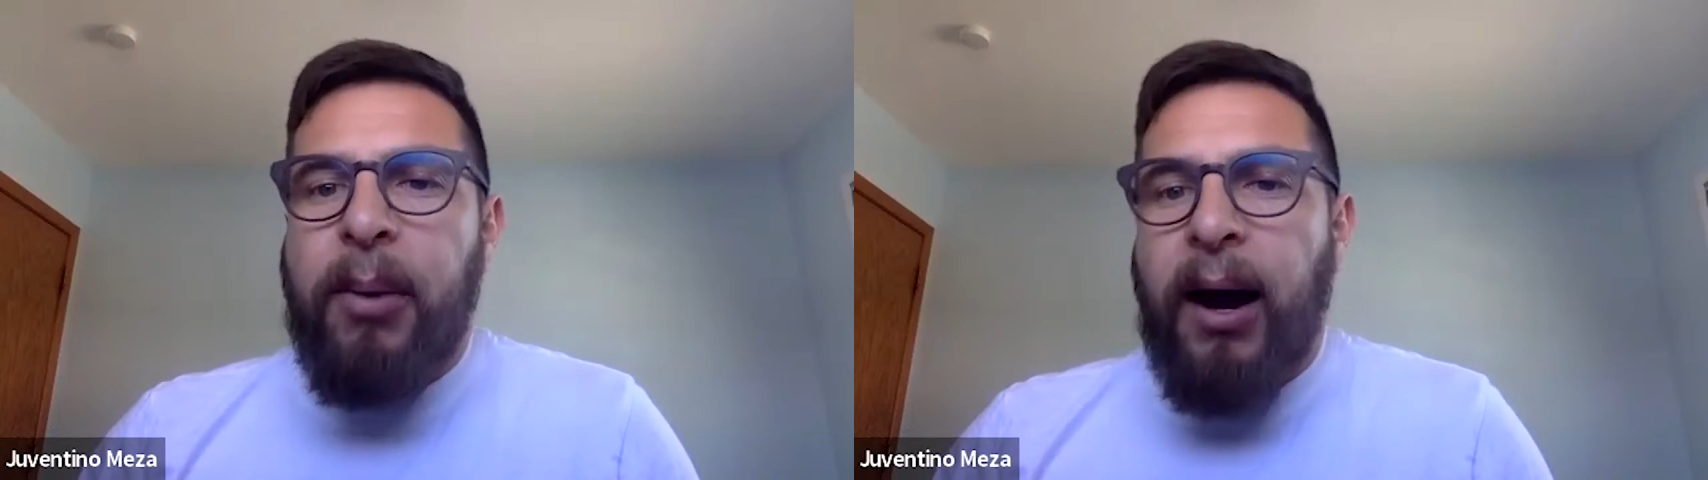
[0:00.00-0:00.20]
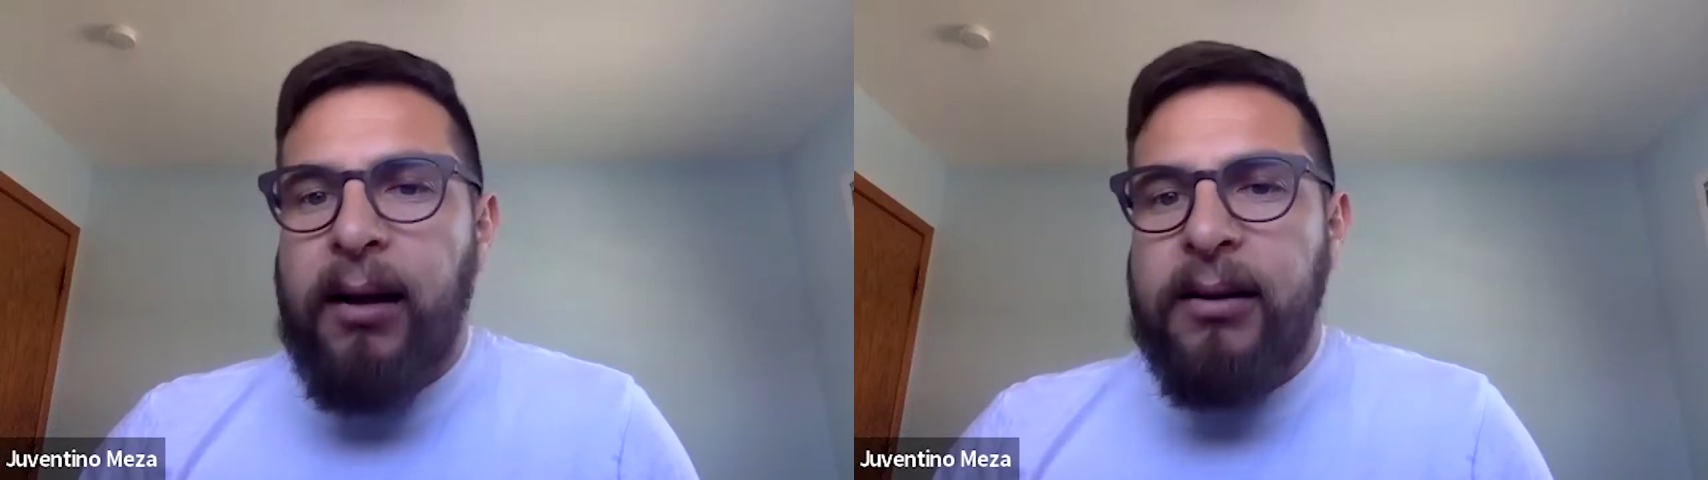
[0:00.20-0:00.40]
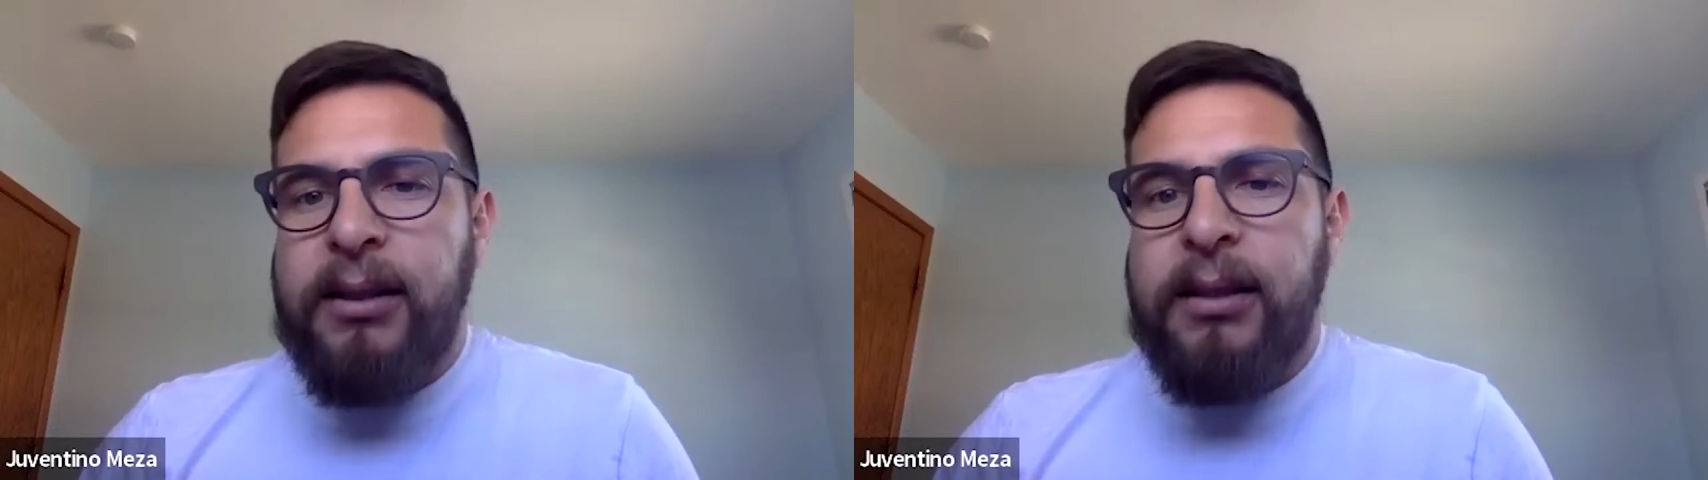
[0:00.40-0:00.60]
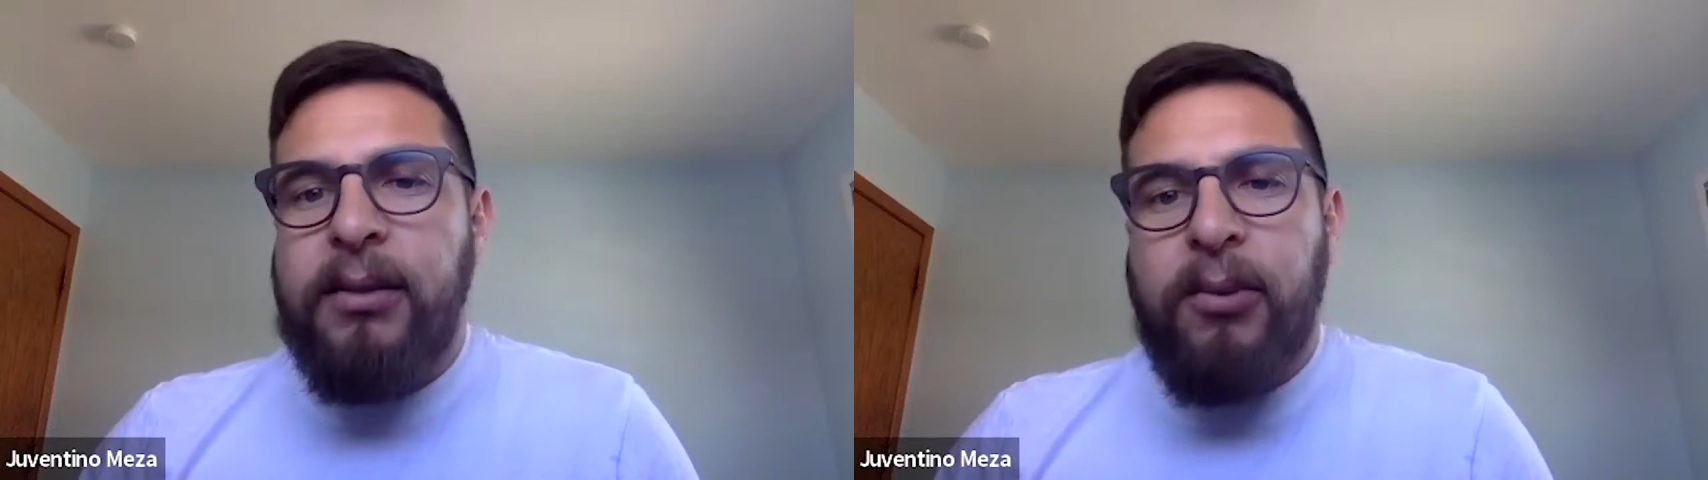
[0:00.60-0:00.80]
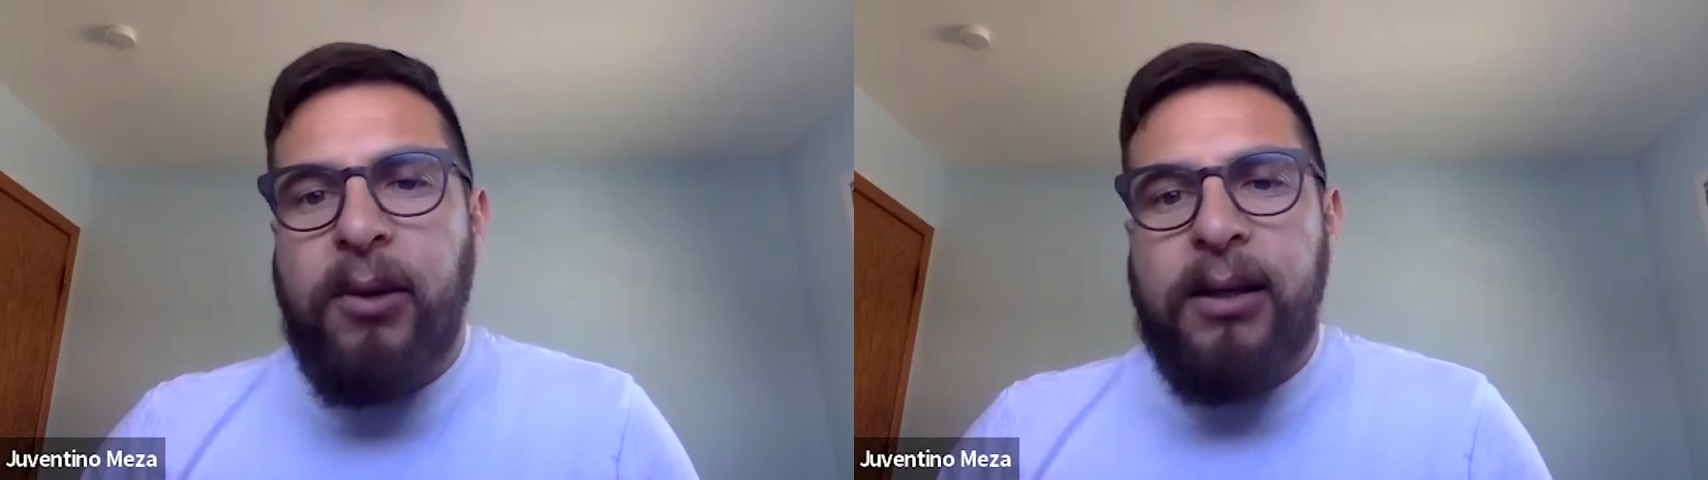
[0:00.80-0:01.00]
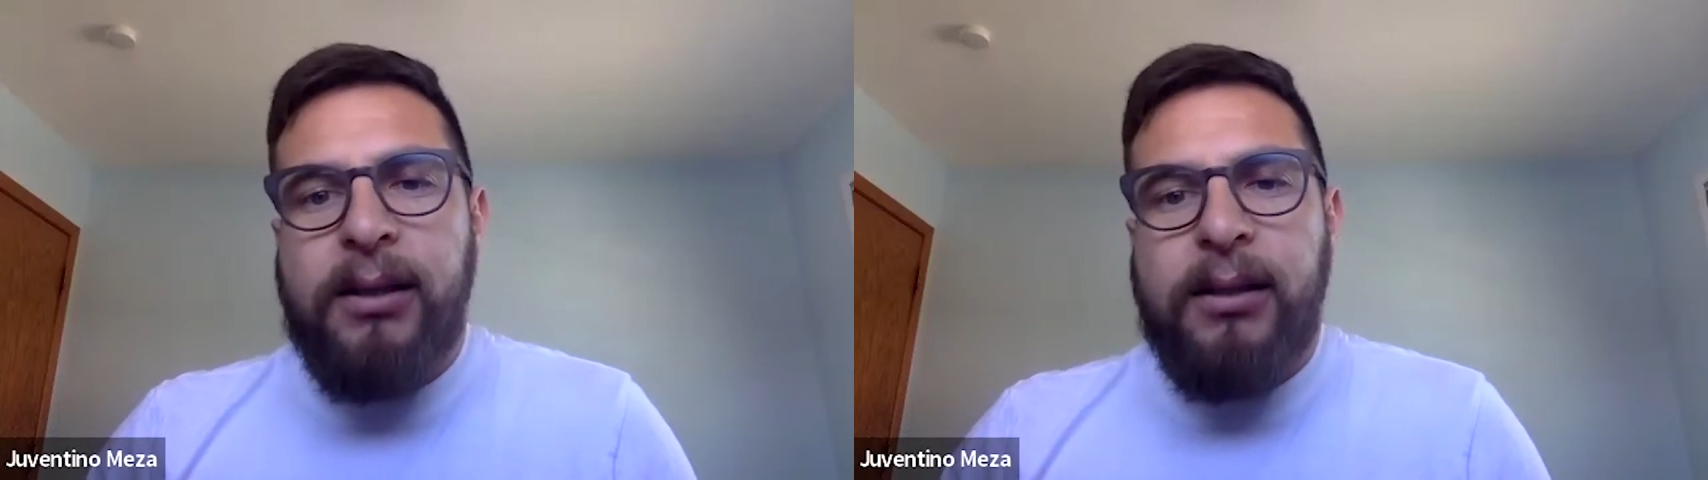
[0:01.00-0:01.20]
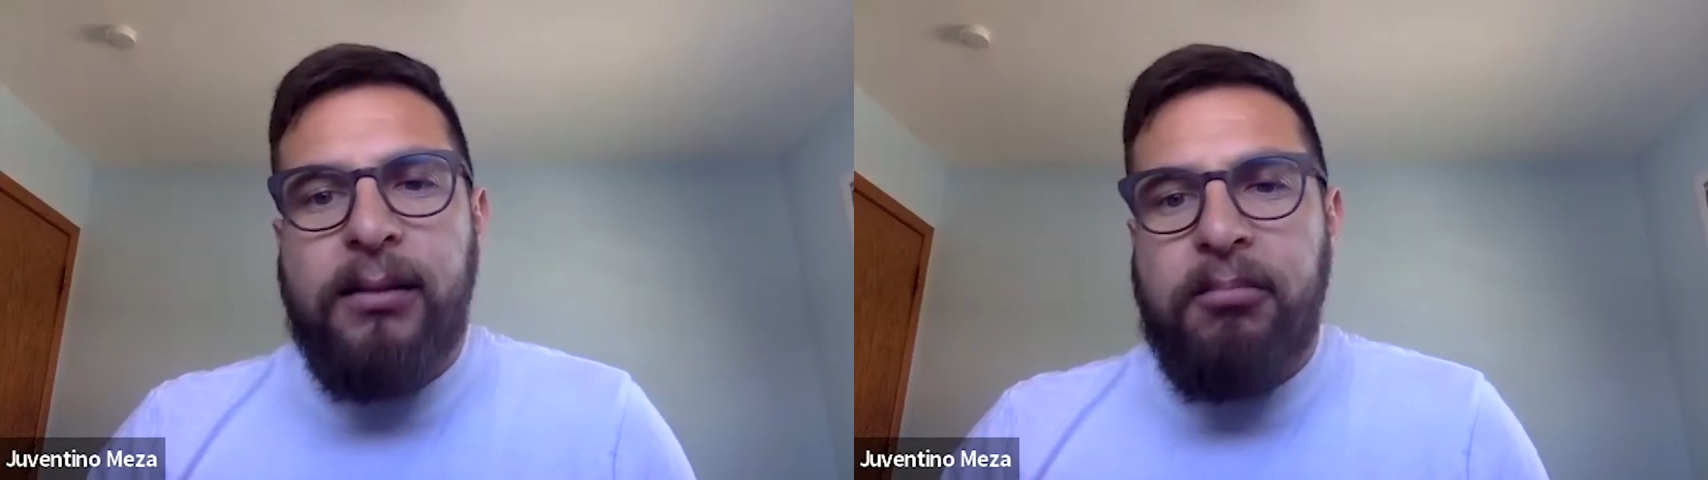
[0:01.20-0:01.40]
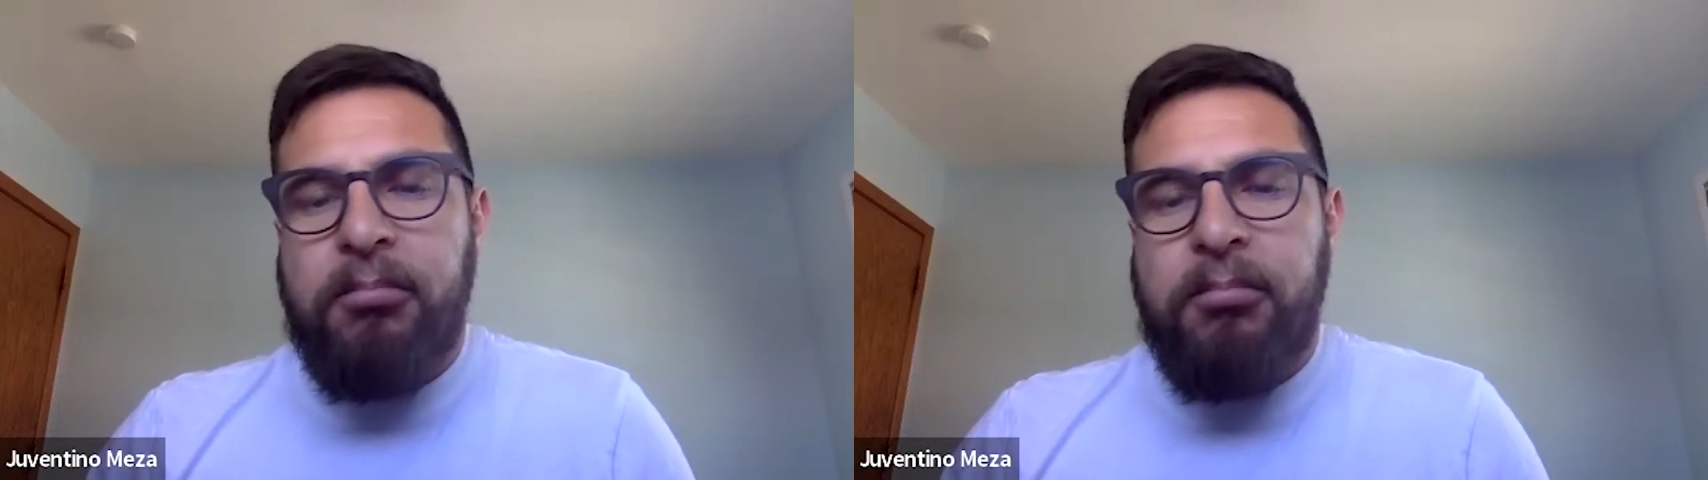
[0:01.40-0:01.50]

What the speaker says: policy was